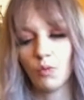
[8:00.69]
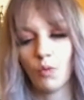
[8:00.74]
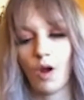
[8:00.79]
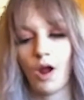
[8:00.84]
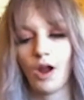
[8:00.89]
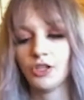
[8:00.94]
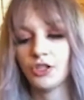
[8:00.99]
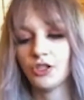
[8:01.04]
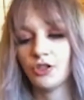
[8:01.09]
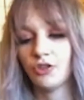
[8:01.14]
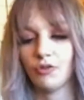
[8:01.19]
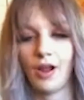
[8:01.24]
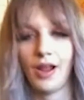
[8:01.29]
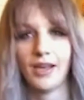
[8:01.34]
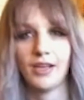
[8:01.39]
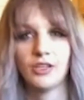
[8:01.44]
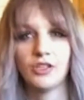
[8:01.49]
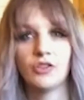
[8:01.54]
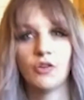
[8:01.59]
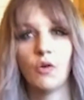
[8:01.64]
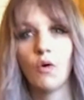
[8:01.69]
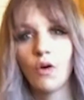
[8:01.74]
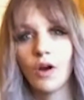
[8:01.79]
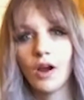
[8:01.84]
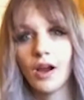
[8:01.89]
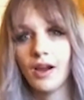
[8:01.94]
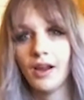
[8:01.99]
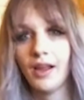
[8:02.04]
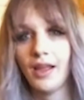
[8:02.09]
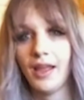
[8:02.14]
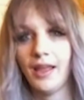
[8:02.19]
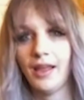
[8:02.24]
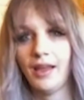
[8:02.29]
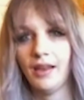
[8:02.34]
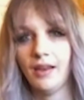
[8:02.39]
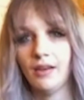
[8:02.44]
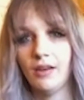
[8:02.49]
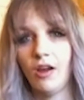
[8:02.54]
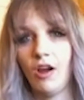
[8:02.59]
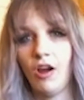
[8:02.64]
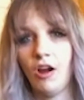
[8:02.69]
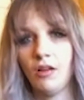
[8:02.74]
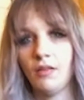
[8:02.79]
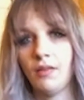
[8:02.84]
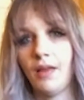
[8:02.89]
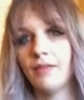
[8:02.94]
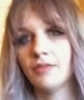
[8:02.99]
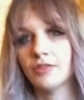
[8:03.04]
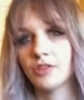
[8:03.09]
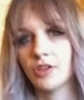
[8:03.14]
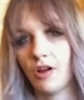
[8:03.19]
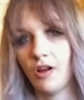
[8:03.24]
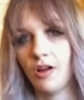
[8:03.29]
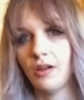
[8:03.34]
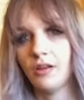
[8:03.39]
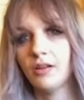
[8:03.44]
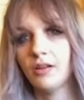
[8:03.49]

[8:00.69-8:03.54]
watch the right door and our lives are gone.